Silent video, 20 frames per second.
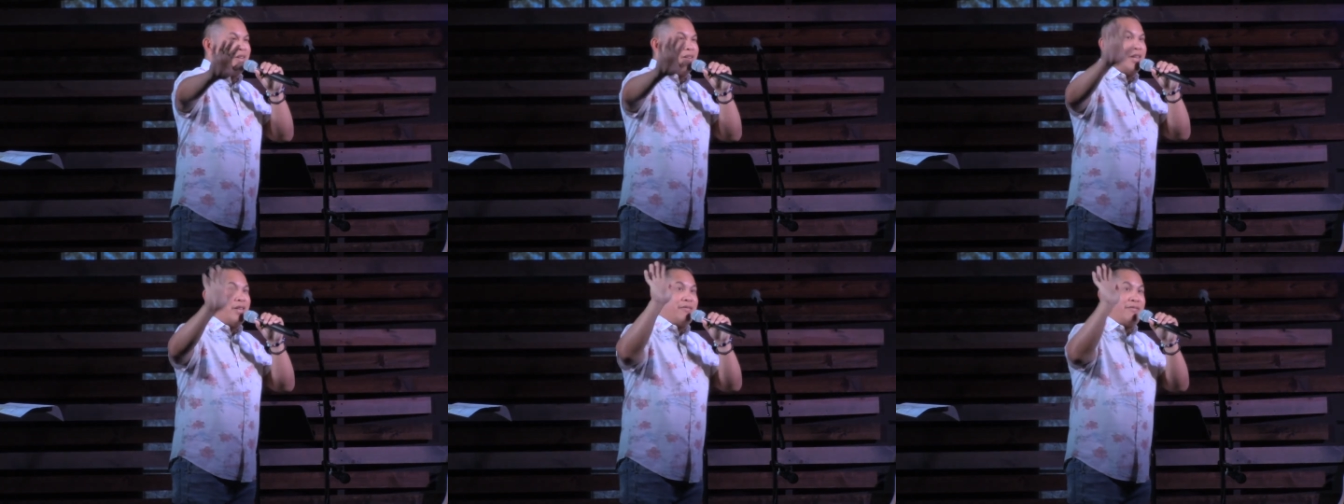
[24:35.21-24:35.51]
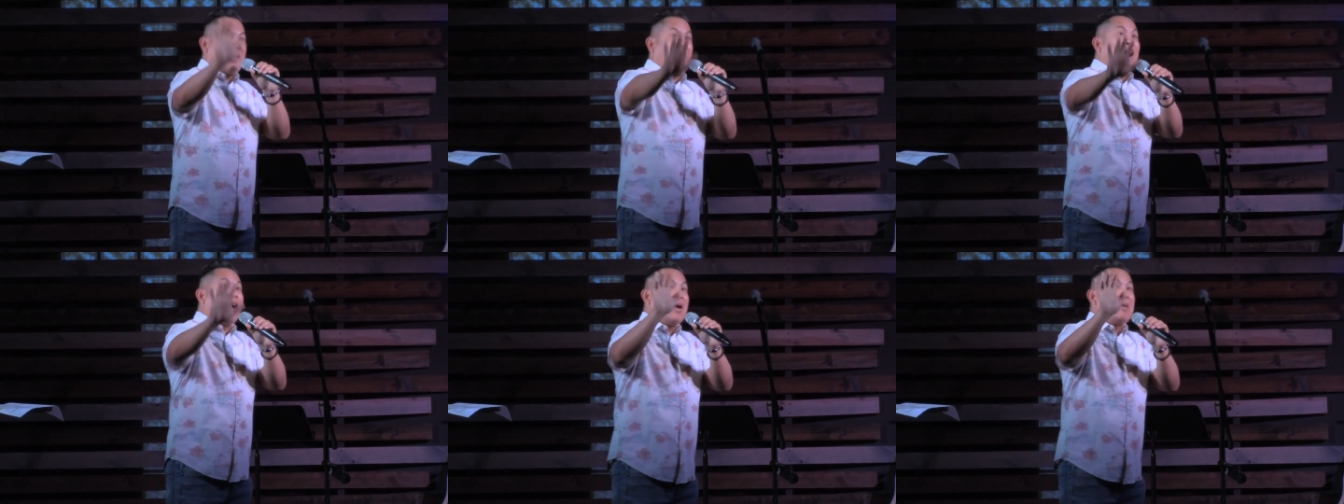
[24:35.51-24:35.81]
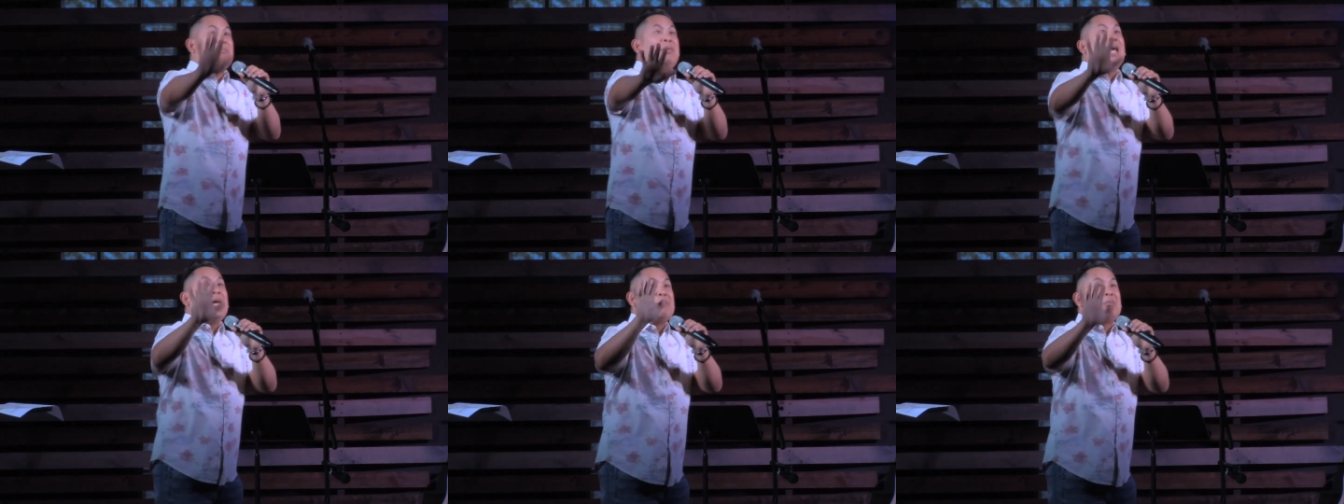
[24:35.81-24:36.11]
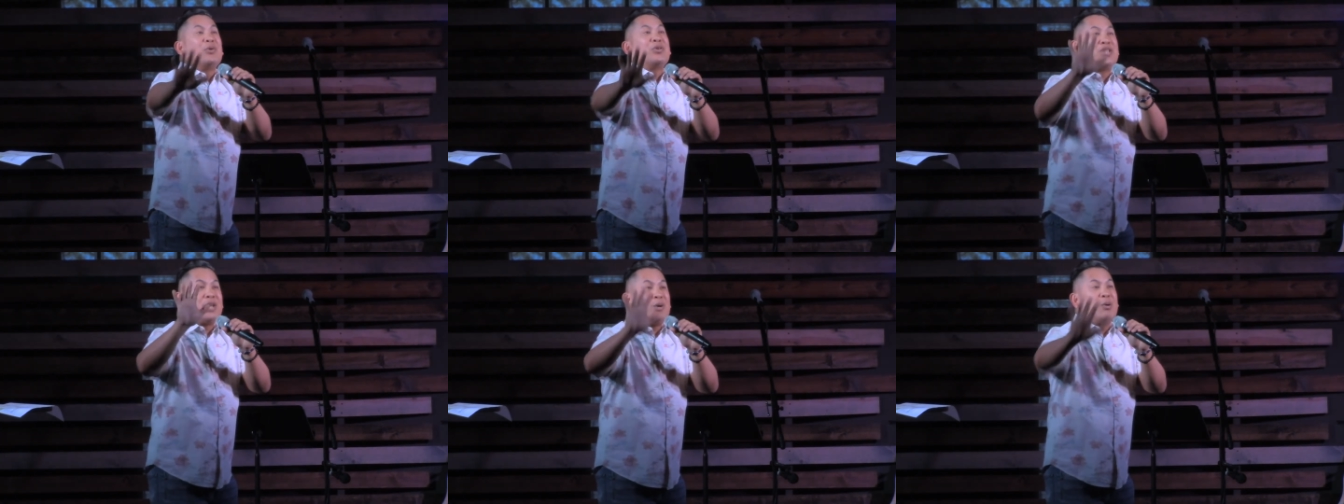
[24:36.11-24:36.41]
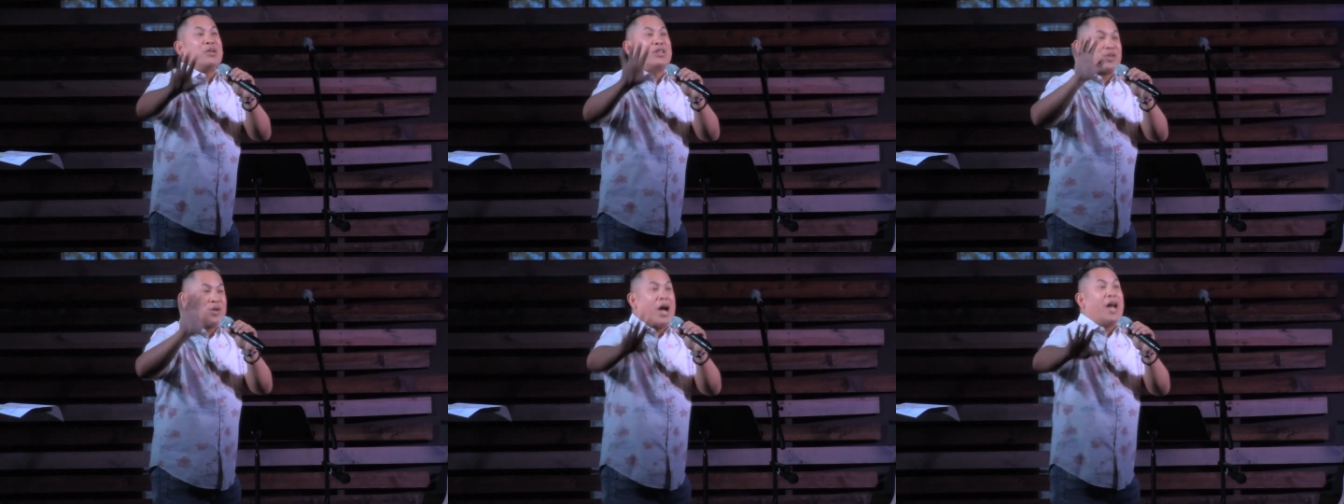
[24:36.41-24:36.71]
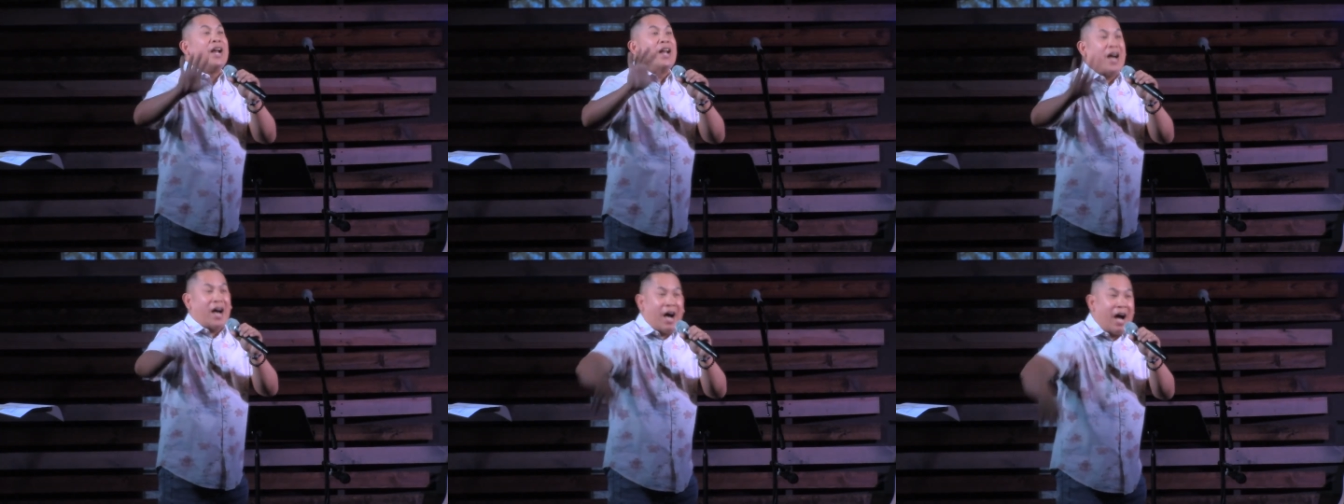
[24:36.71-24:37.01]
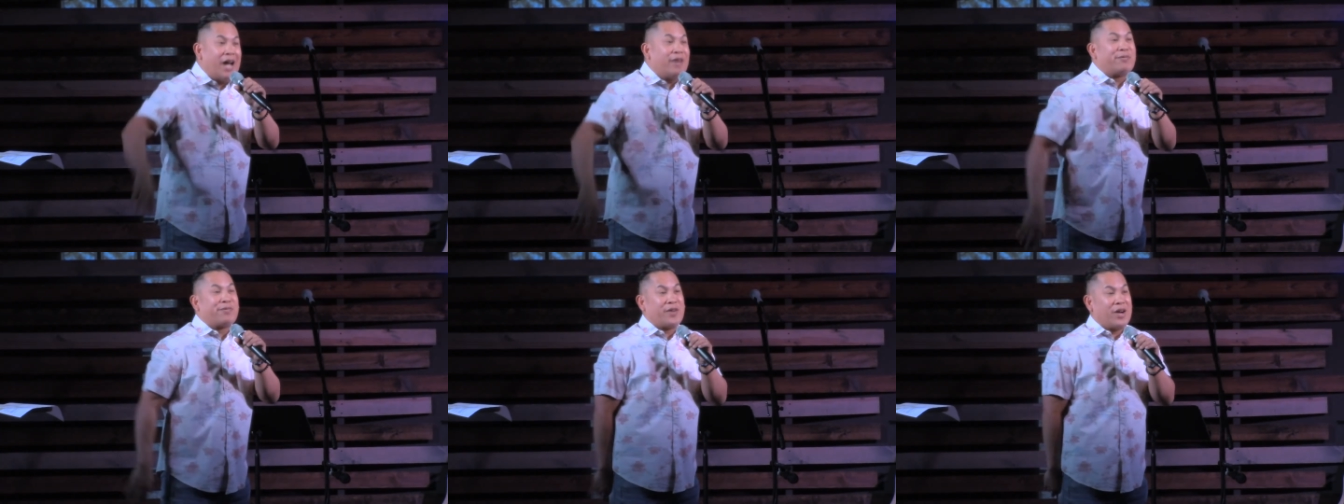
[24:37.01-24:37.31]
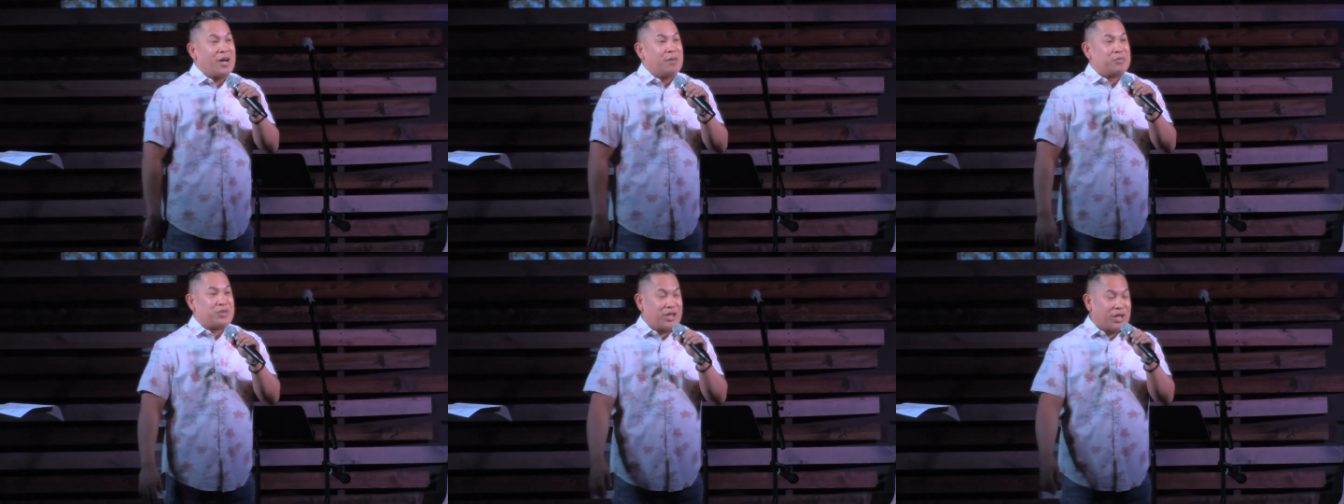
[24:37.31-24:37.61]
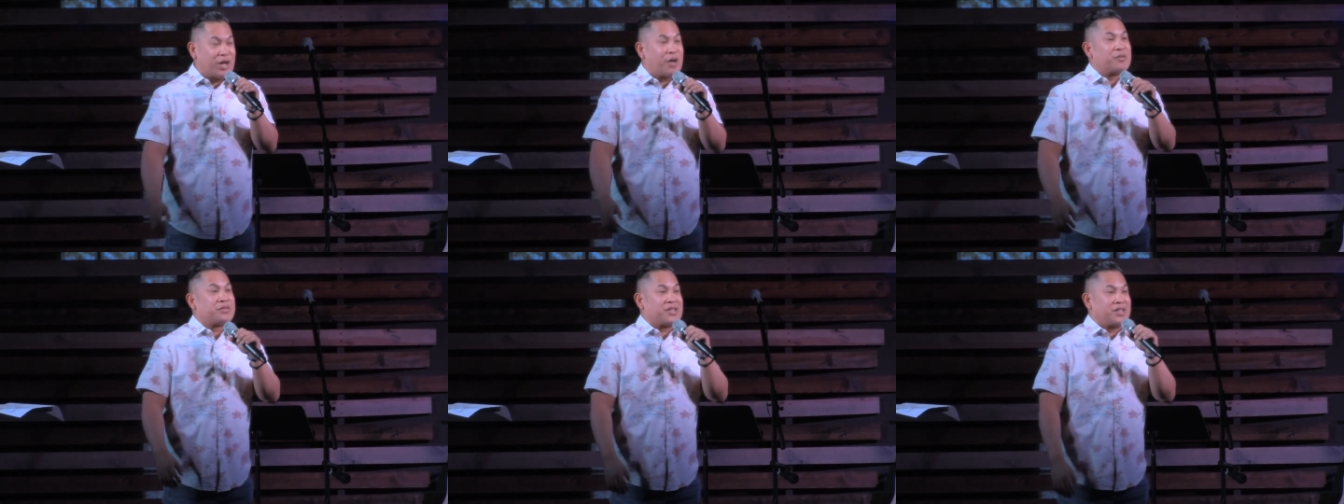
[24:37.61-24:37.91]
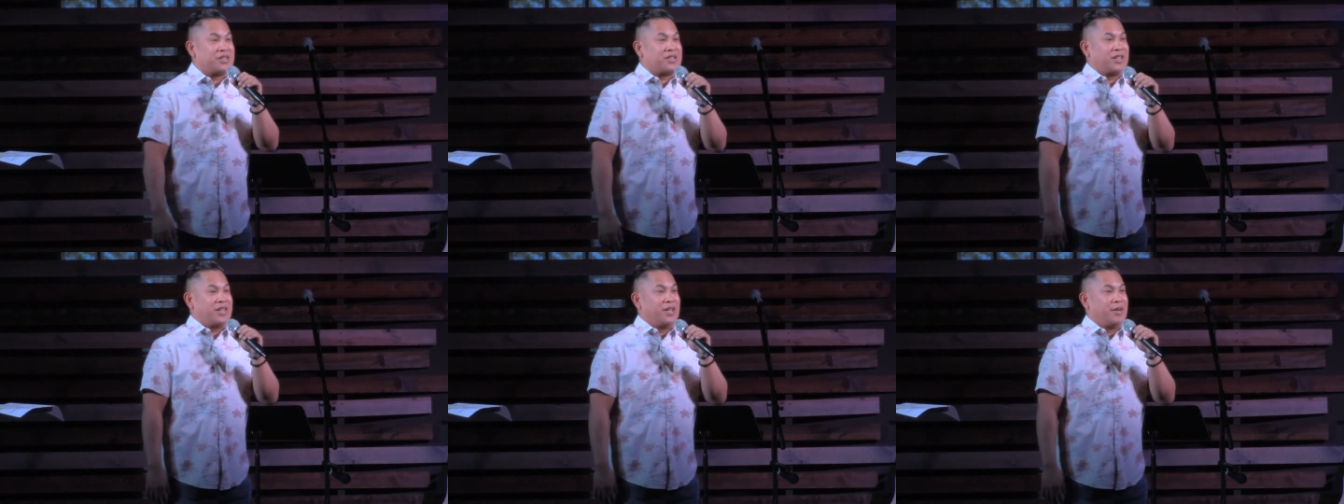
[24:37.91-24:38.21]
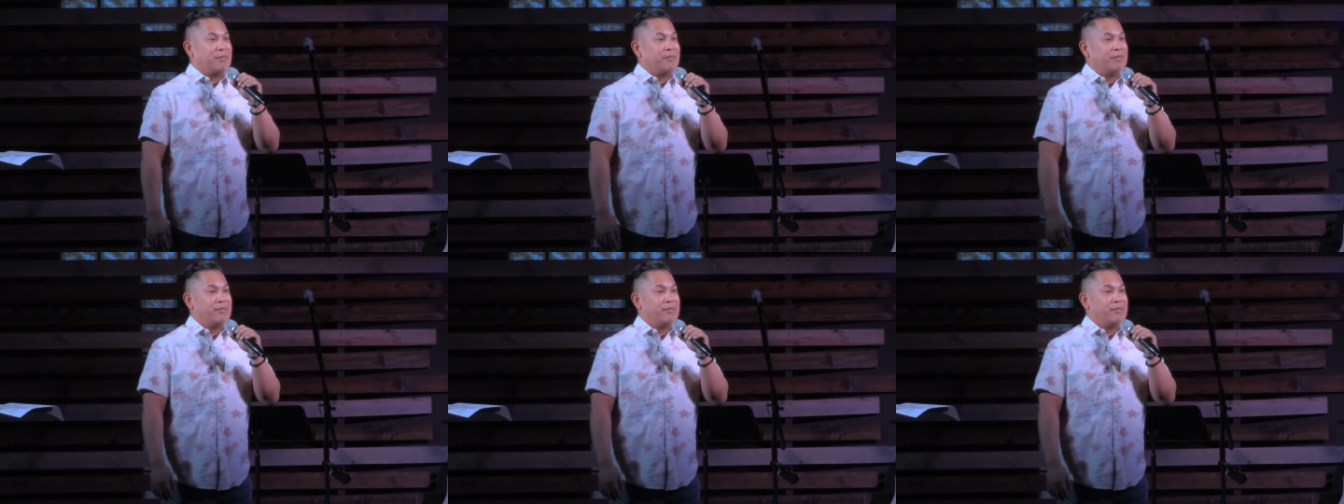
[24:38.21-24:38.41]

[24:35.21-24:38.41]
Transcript: The very people she was trying to hide from, she goes into them.